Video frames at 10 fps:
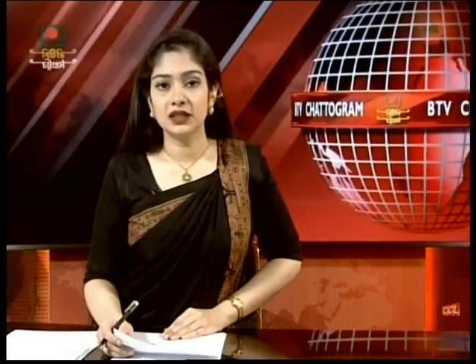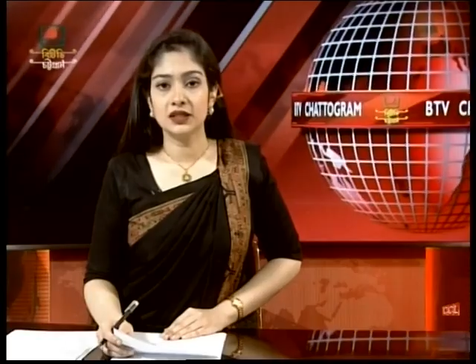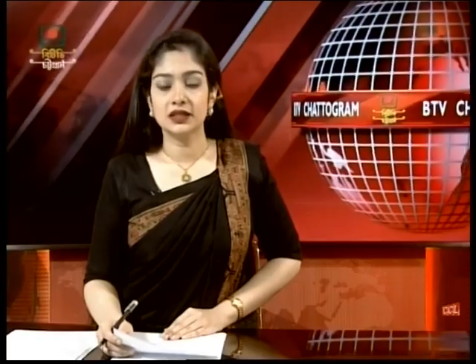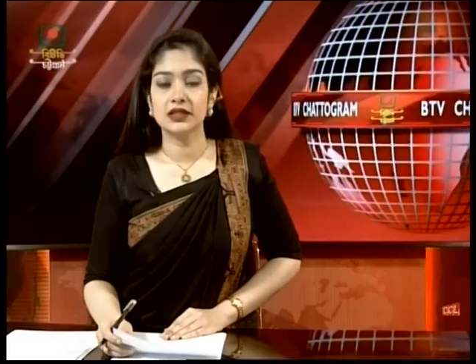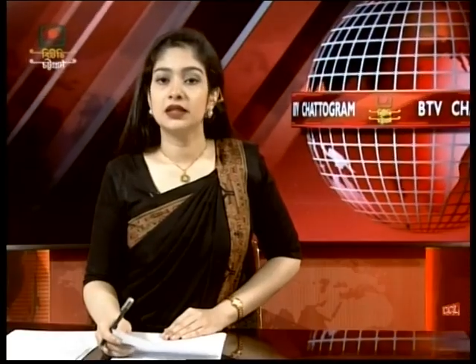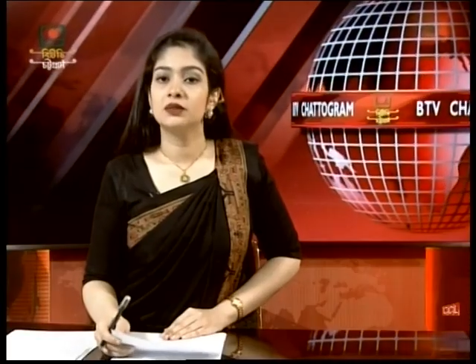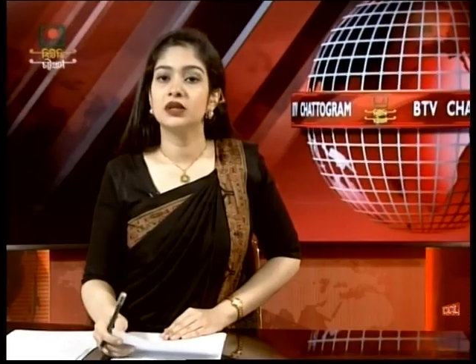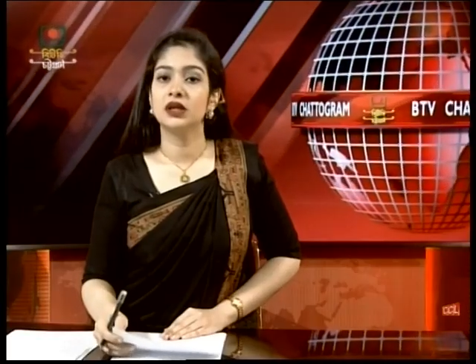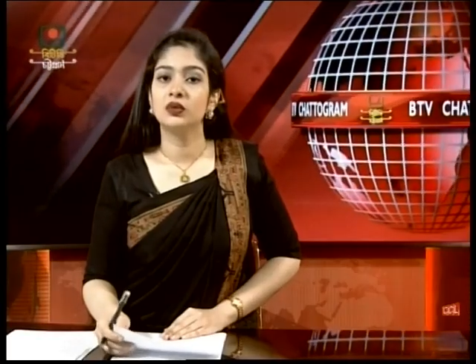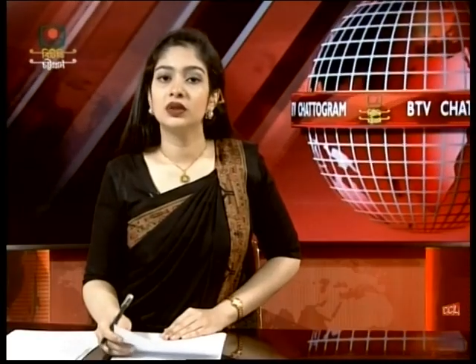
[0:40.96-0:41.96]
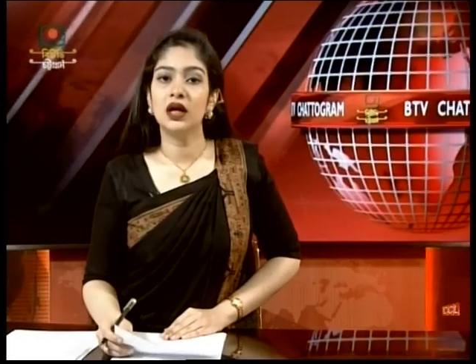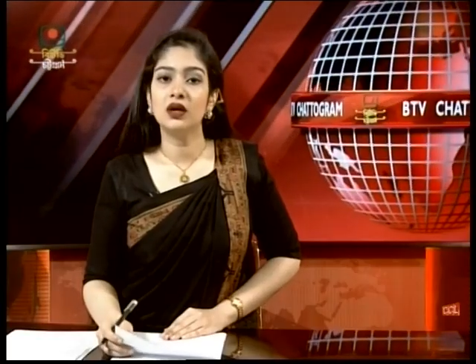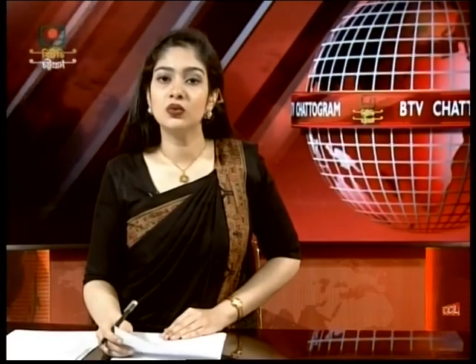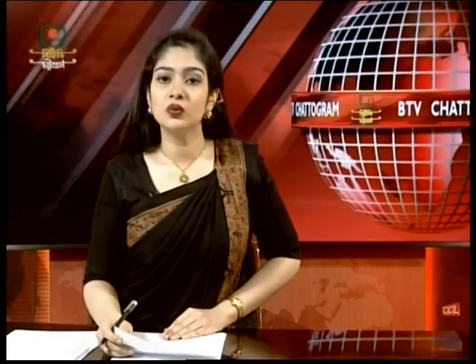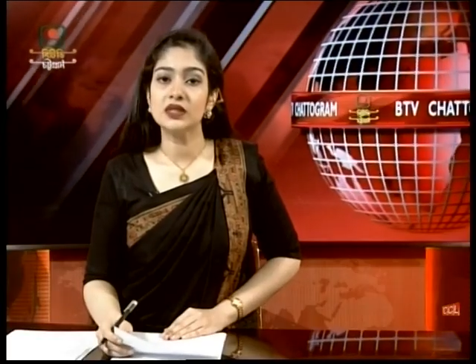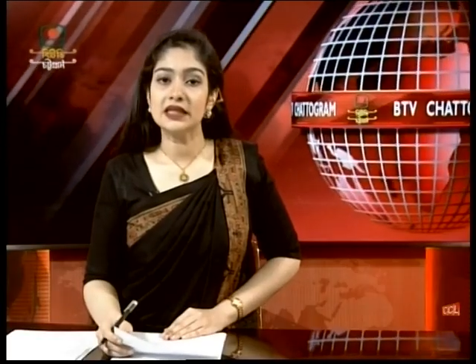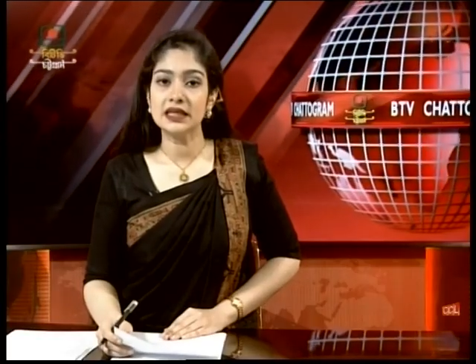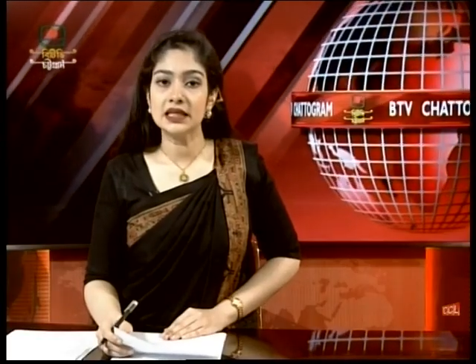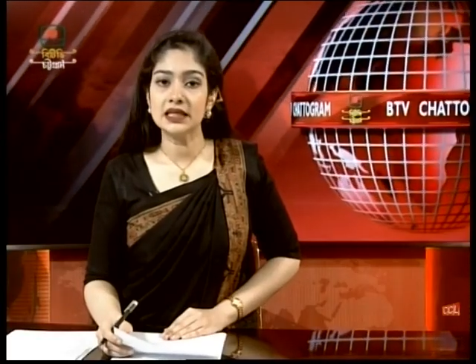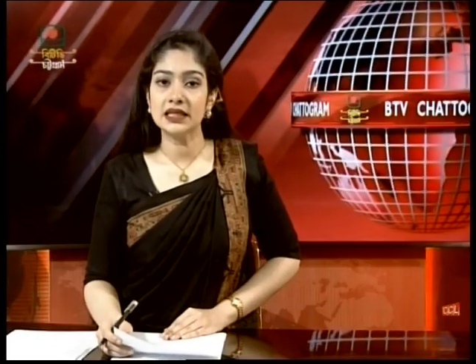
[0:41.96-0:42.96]
Selim Talukdar who was killed
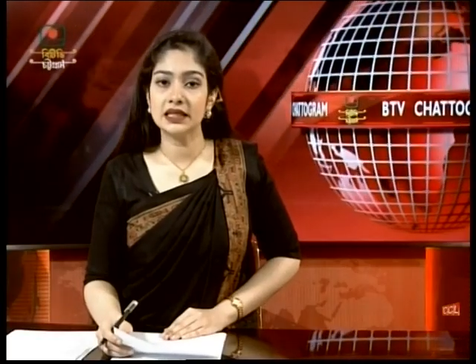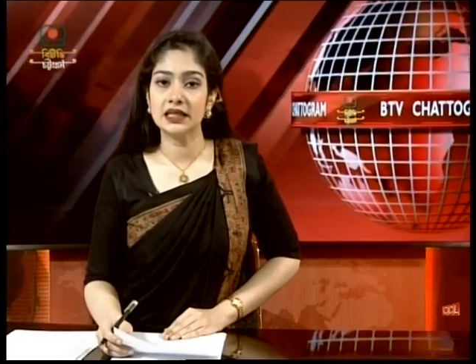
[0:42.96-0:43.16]
in the